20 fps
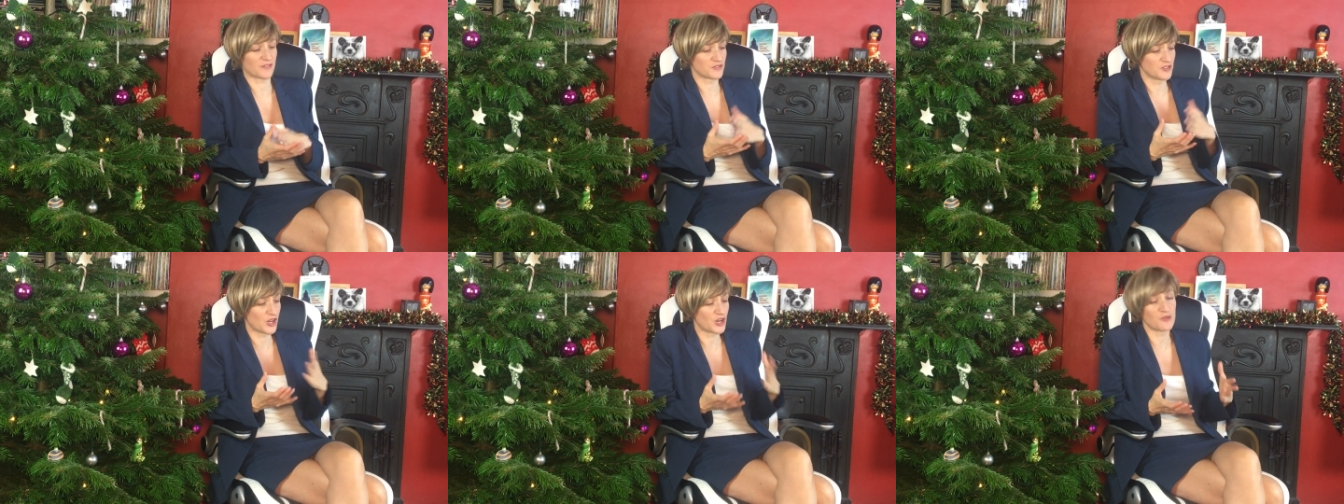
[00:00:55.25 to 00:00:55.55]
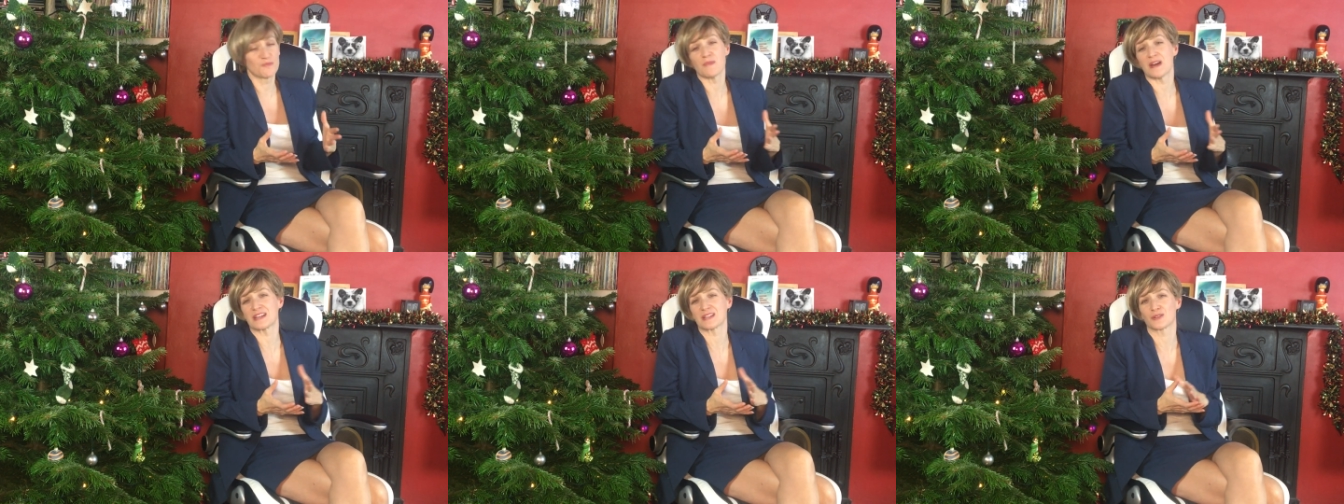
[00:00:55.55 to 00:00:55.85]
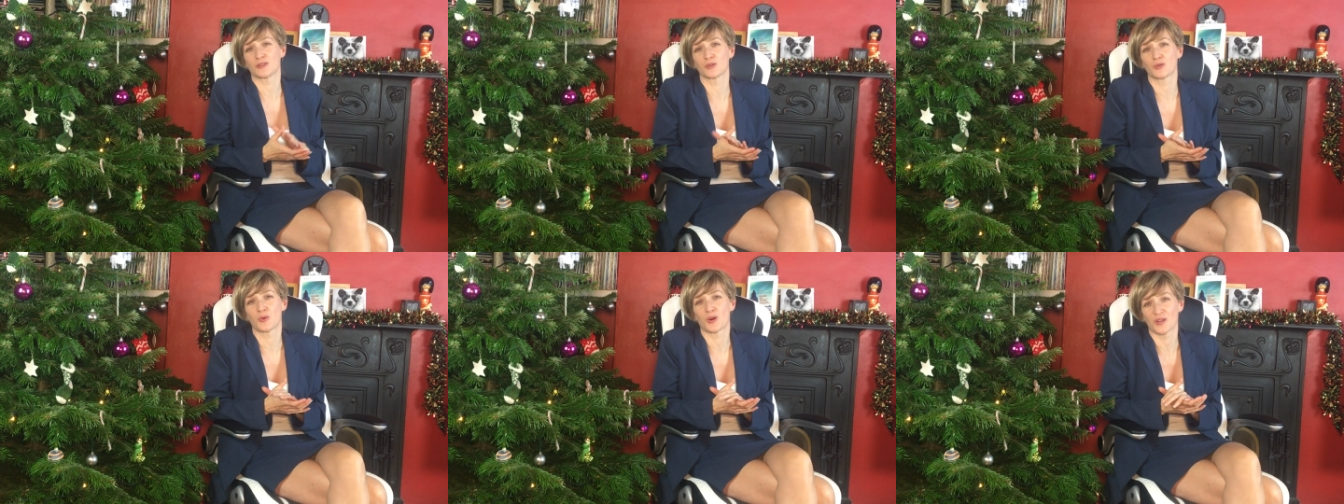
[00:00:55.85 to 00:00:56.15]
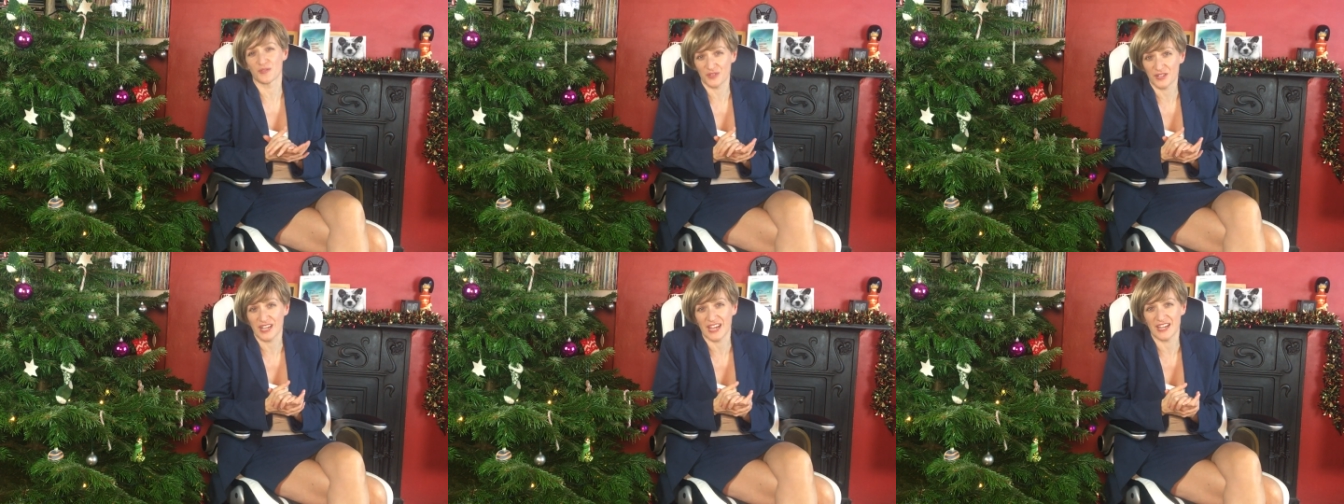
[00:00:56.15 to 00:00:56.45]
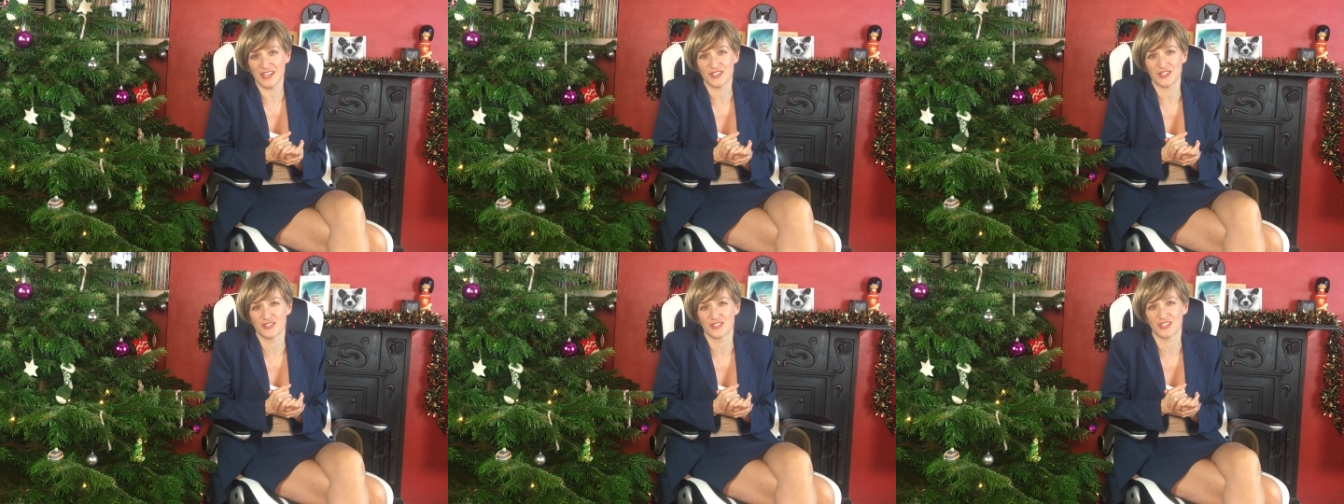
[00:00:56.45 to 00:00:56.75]
have no medical
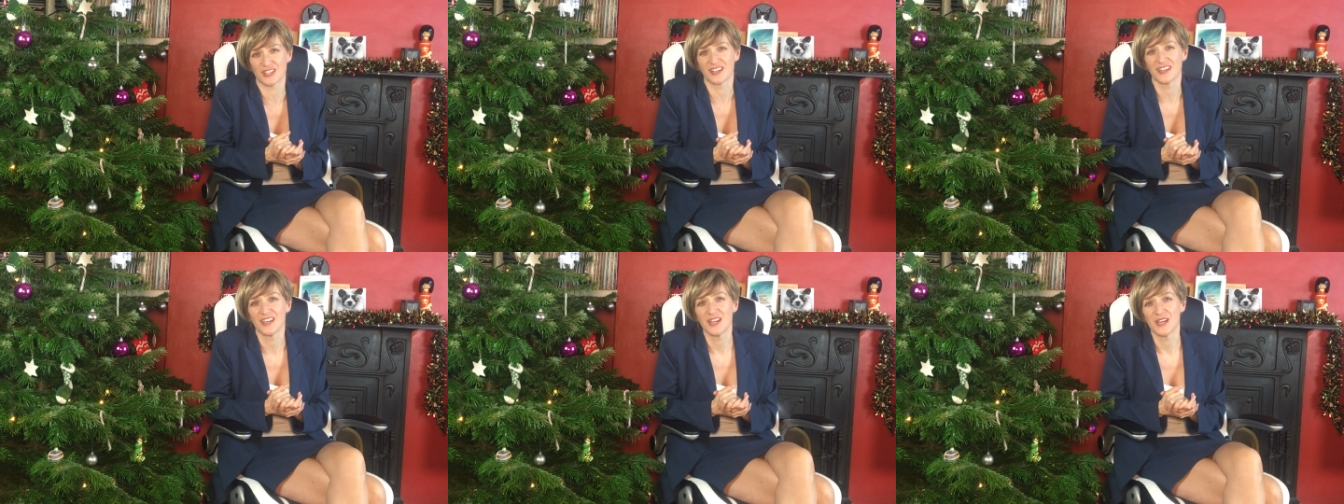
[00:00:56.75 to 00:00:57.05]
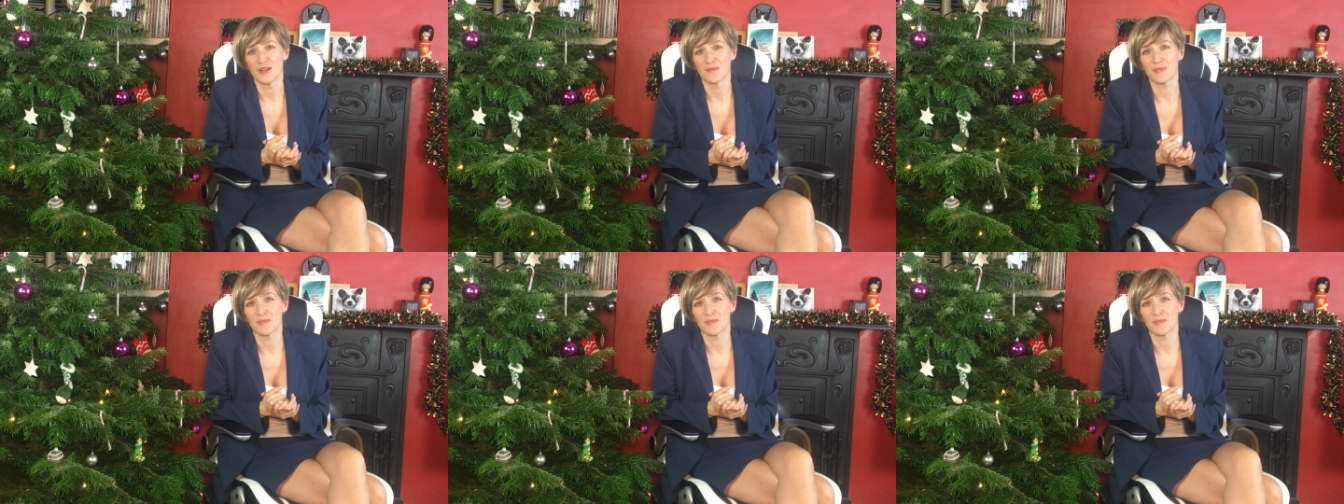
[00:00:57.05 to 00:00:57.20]
qualification to